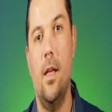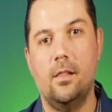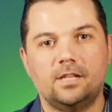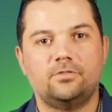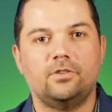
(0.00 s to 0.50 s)

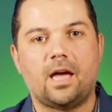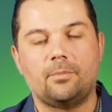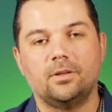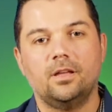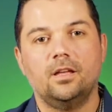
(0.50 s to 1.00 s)
Let's
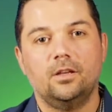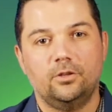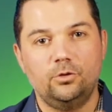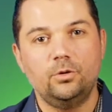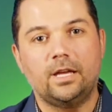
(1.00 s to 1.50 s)
recap.
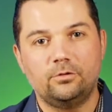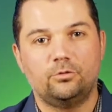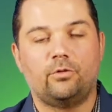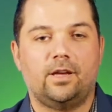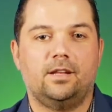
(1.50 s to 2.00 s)
You can do
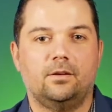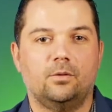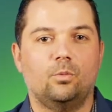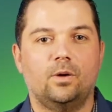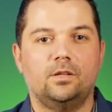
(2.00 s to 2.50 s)

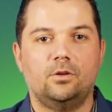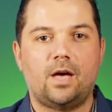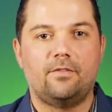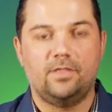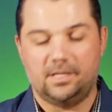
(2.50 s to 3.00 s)
trading when you
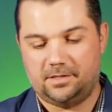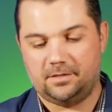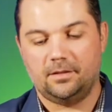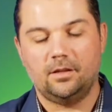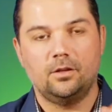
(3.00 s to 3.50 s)
have
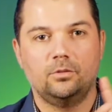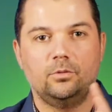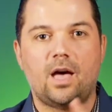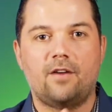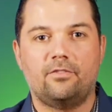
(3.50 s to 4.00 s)
this.
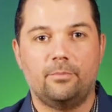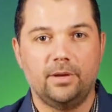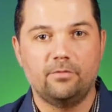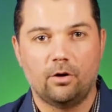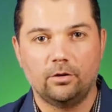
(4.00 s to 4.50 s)
You have a
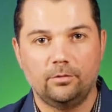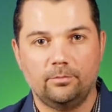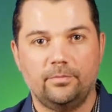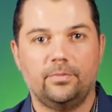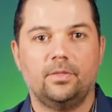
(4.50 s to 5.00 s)
big
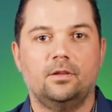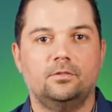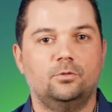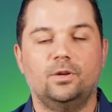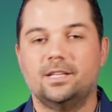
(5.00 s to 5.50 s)
volume,
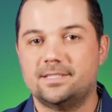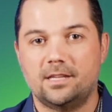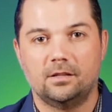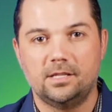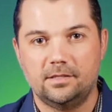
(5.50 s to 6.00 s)
so you can
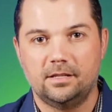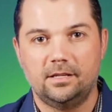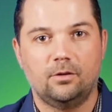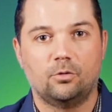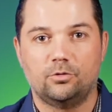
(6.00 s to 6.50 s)
sell
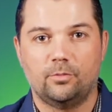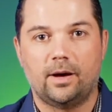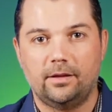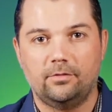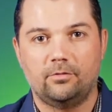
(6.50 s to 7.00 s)
easily or to
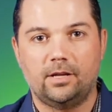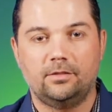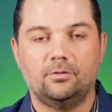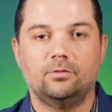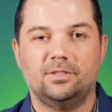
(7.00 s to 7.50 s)
buy, right?
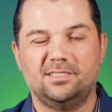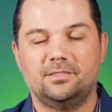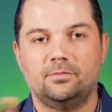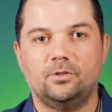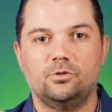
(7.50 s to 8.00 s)
No,
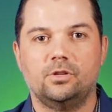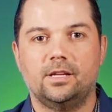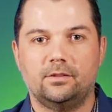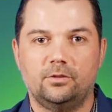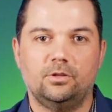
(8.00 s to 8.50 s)
it's
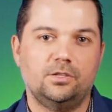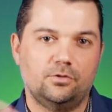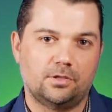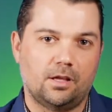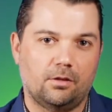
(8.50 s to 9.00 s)
usually you need
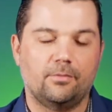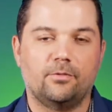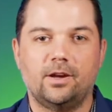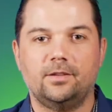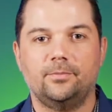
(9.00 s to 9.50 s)
to sell,
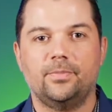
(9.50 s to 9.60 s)
right?